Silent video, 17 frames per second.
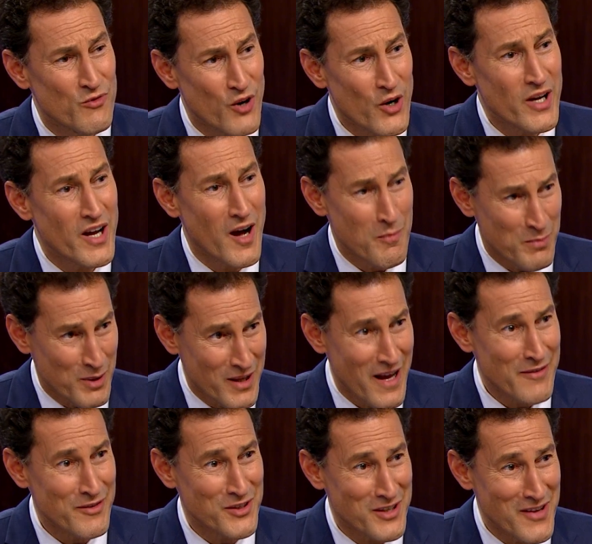very humble
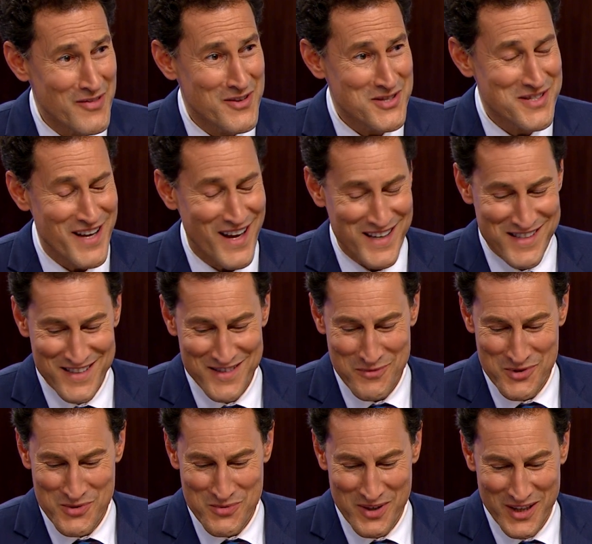having done this test.
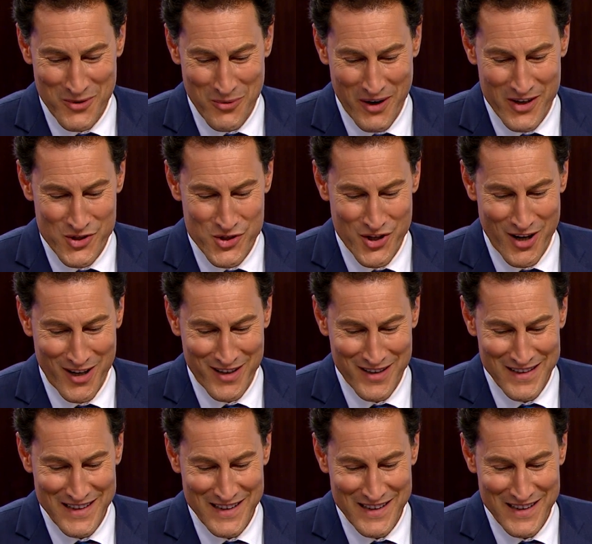It was really quite a shock.